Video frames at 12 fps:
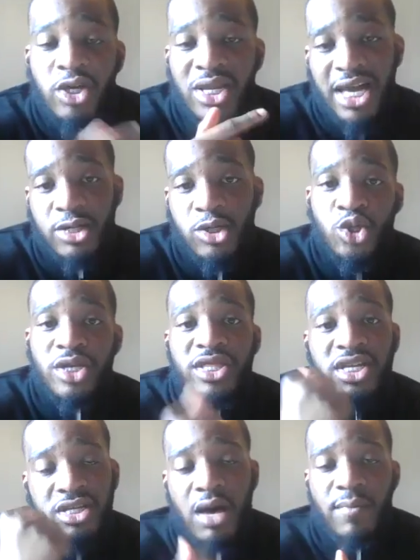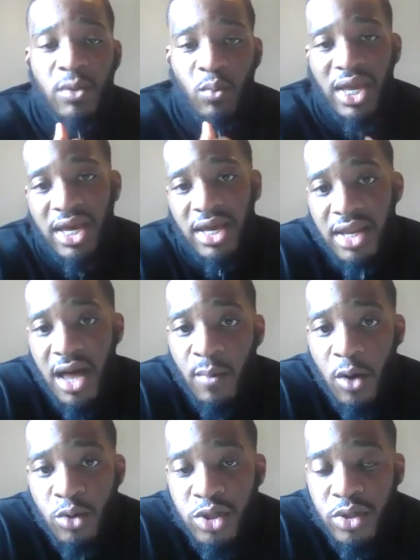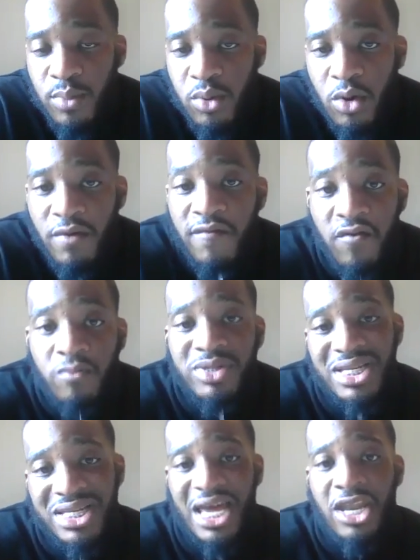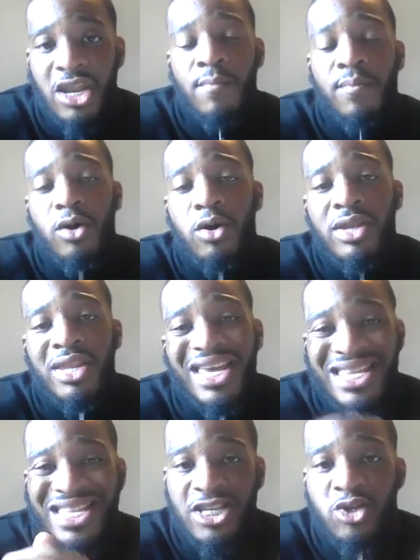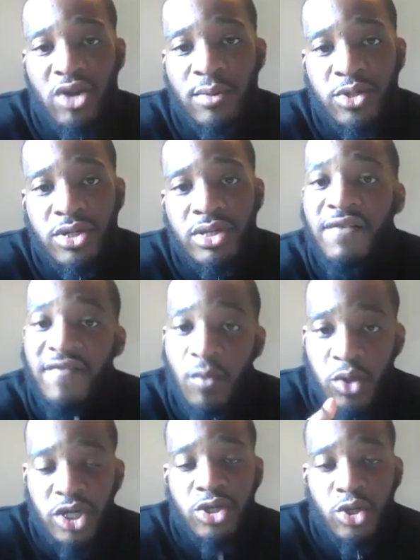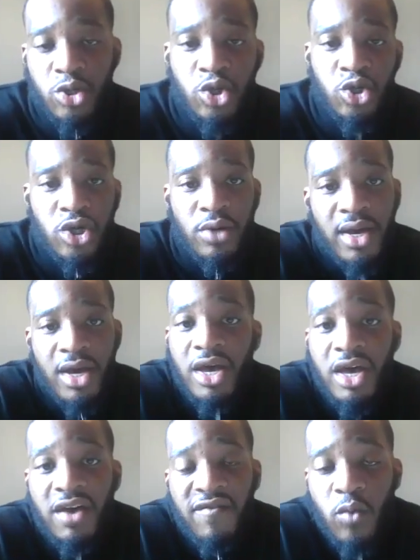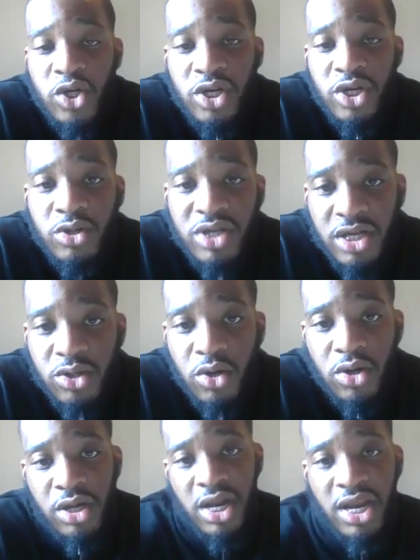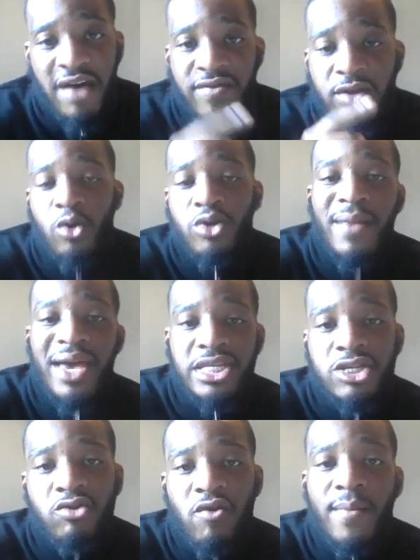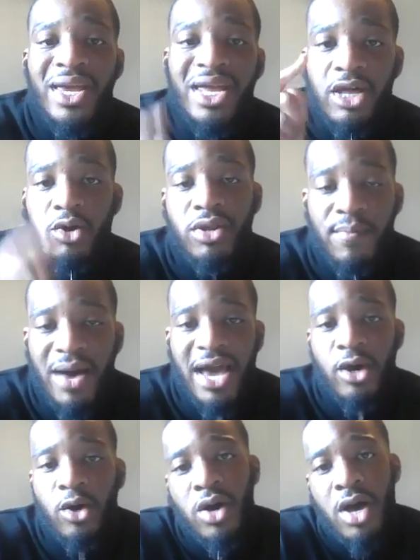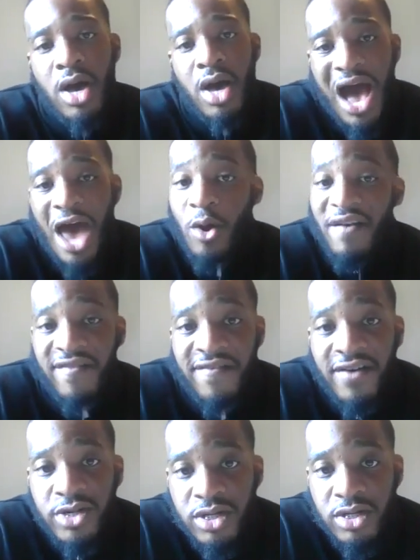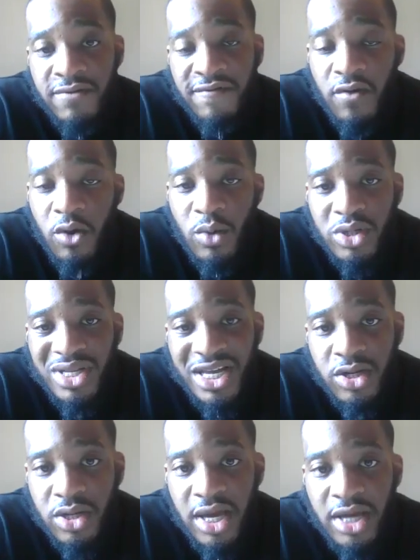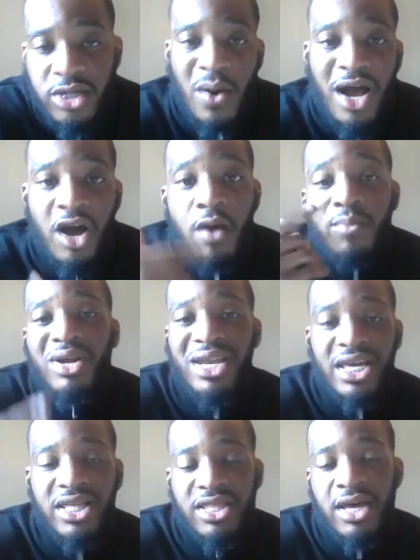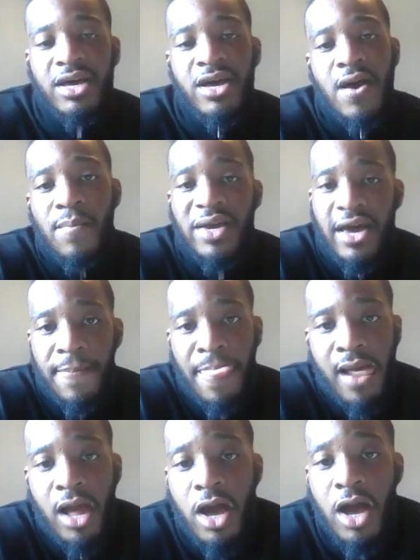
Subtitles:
and you'd like to join this coming weekend, I'm going to put a form to sign up on in the description if you're watching this on YouTube. If you're watching this on TikTok, you're going to have to go to my Instagram and click on the bio. I don't have 1,000 followers on TikTok yet, so I can't put a link there. But yeah,